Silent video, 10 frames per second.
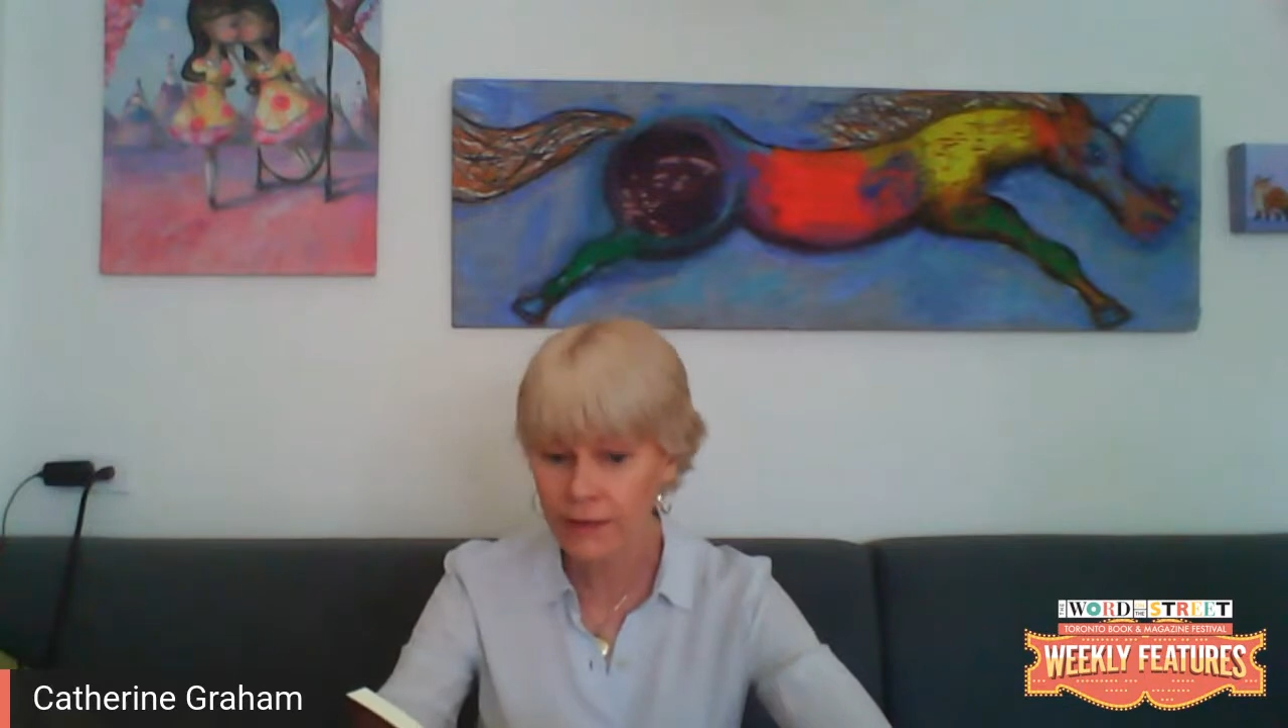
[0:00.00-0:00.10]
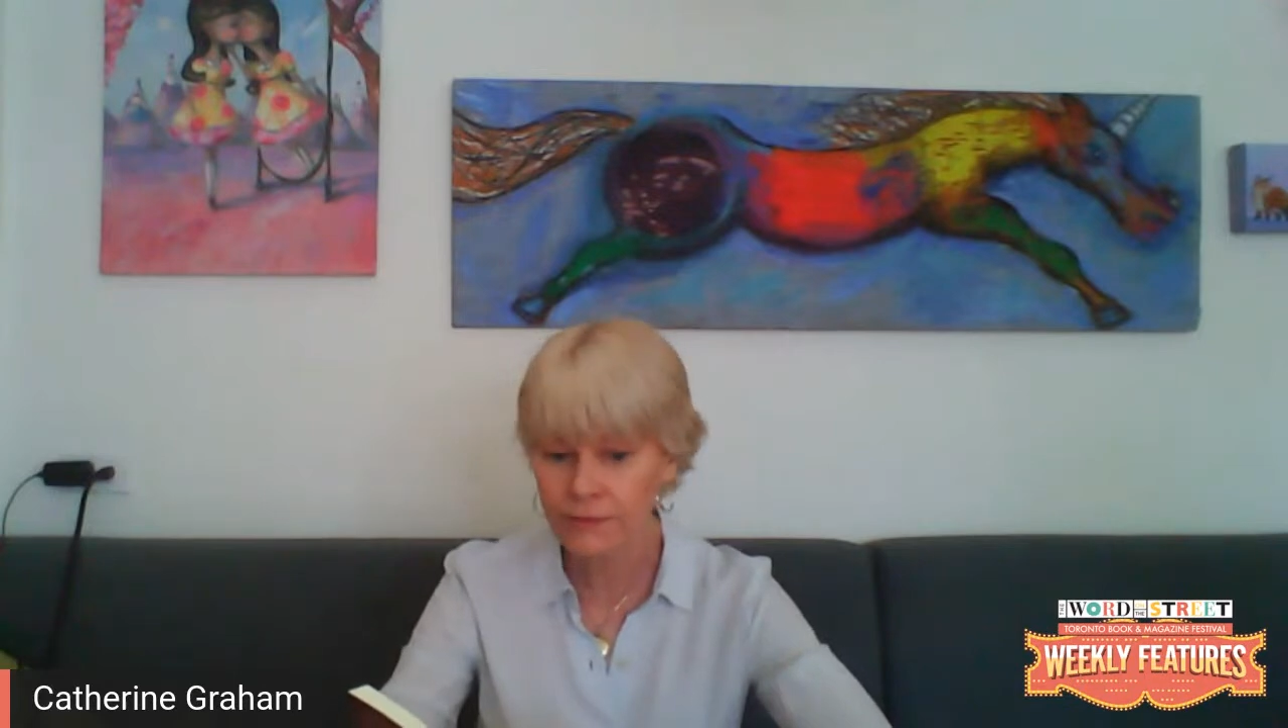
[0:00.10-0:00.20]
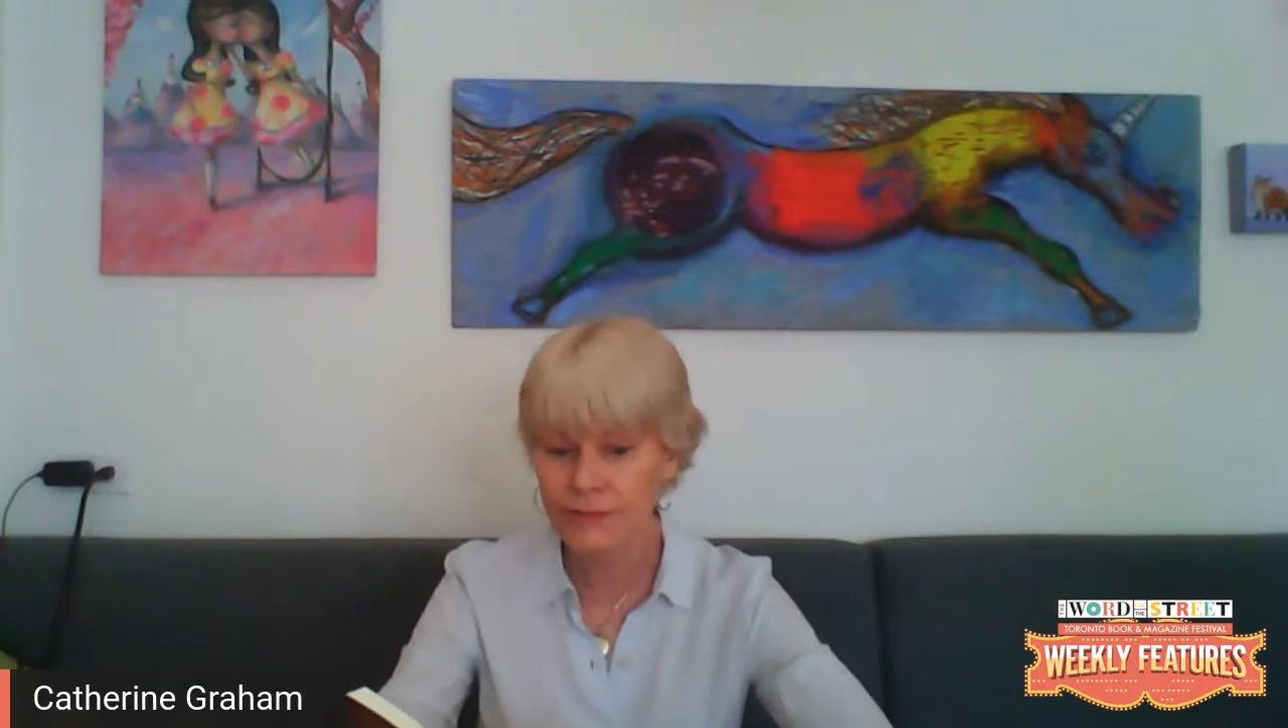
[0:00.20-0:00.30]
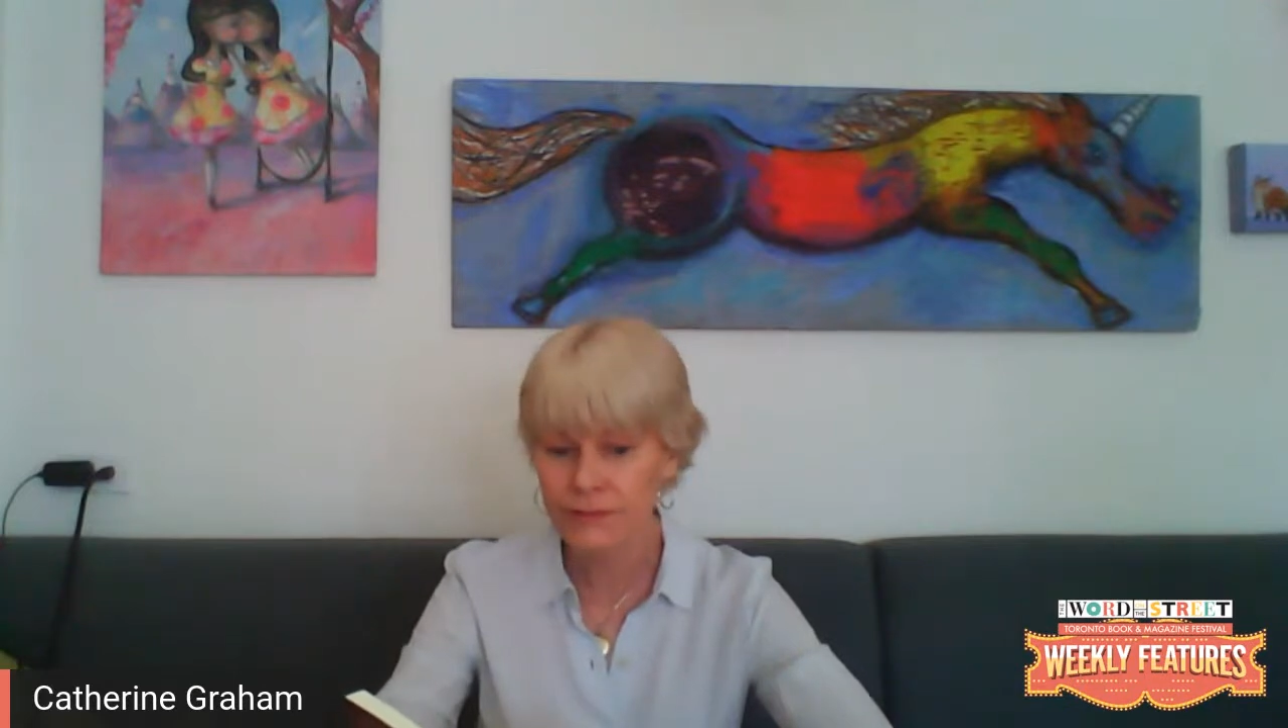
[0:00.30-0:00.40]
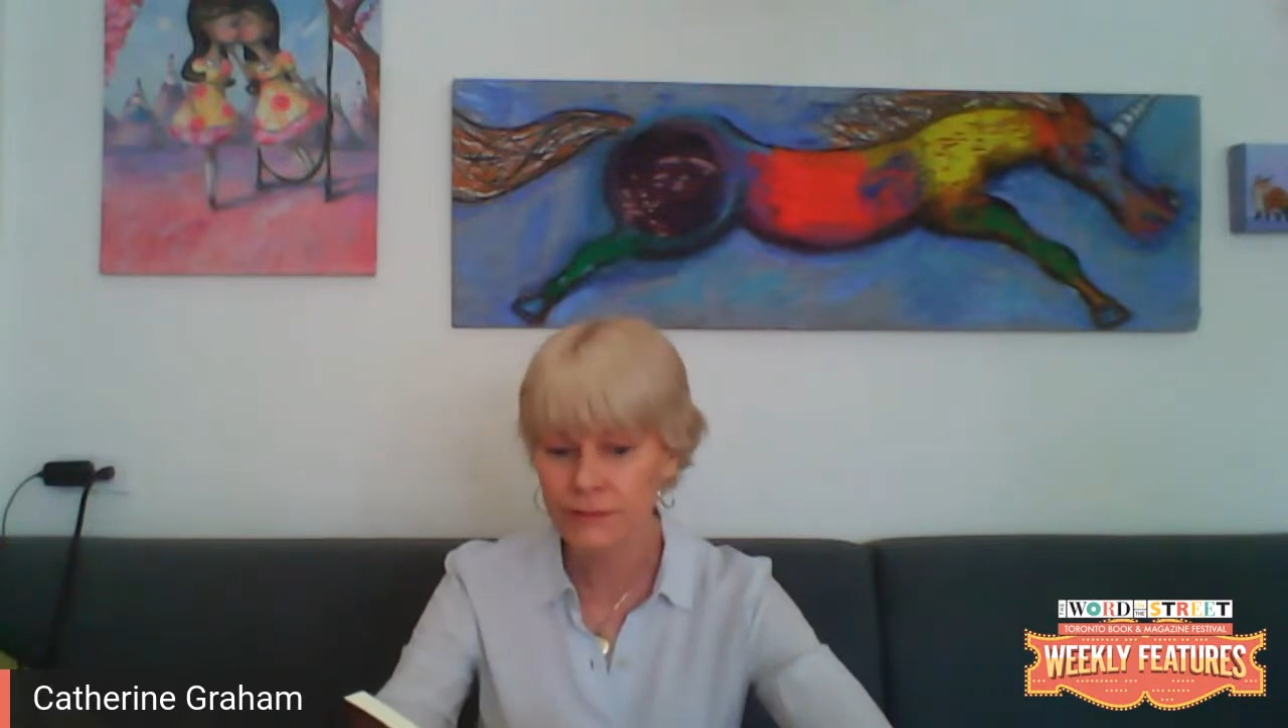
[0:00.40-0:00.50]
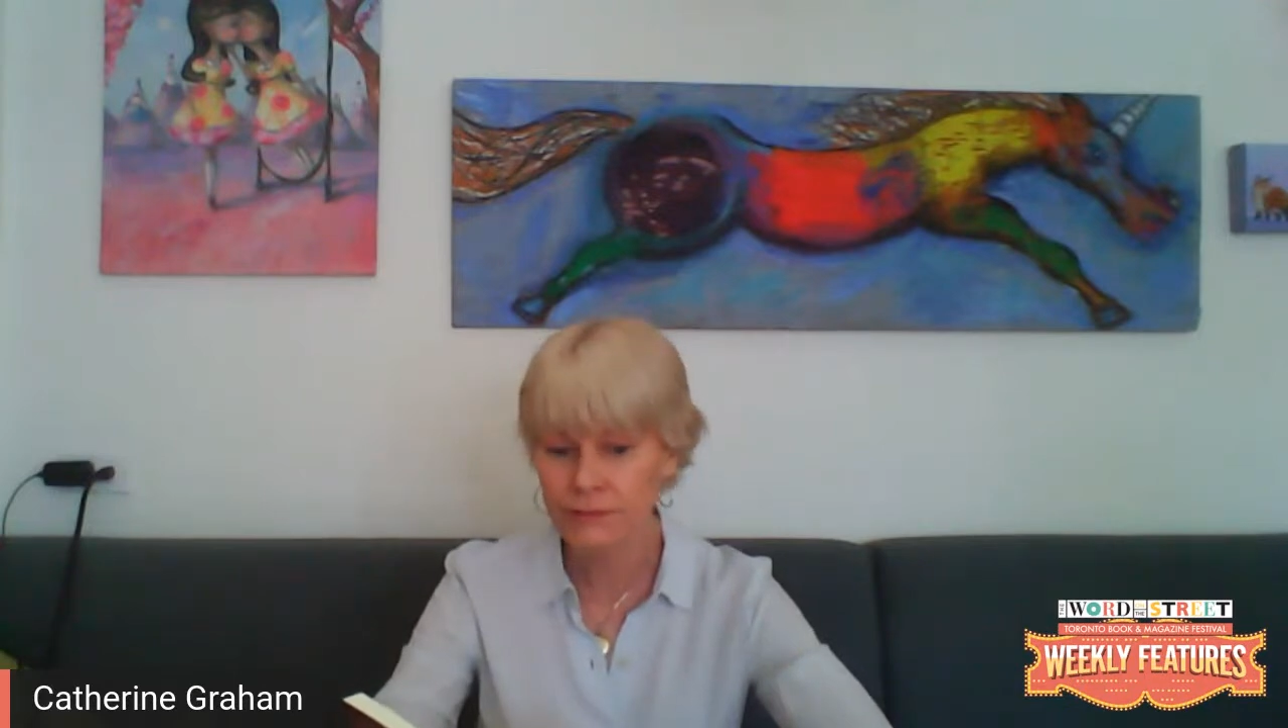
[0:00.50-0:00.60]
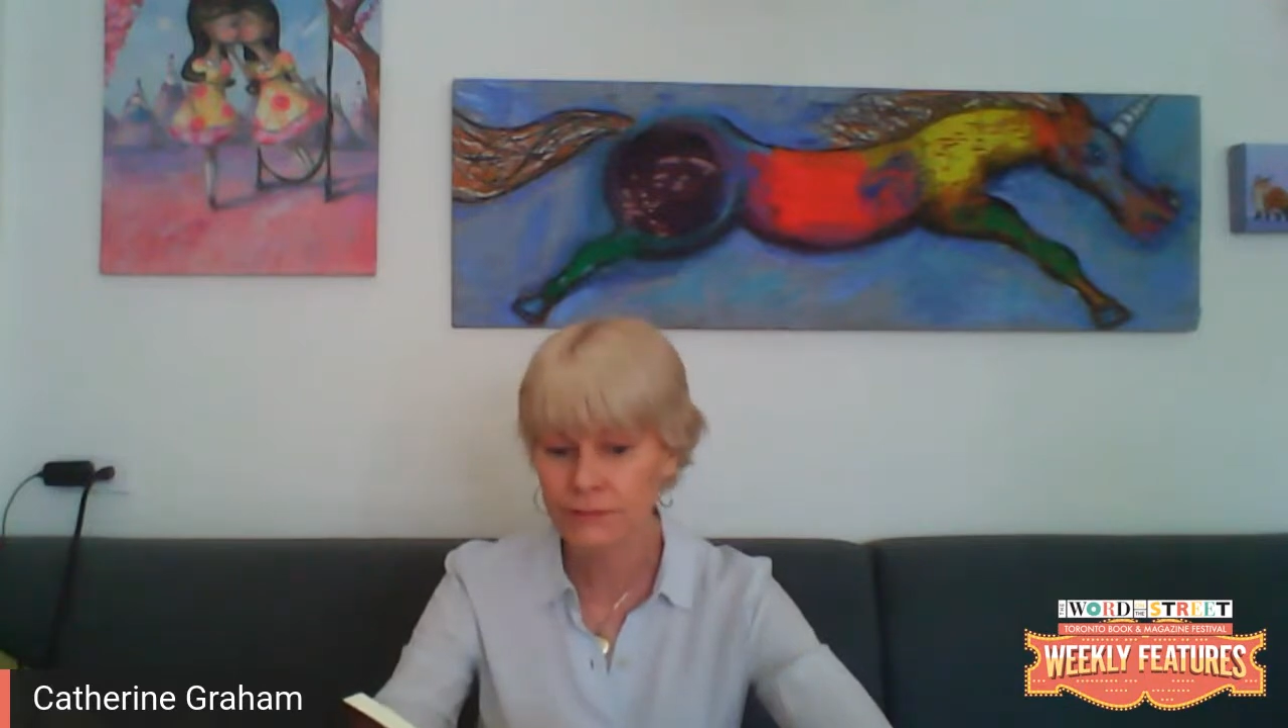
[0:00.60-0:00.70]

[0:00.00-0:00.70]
out.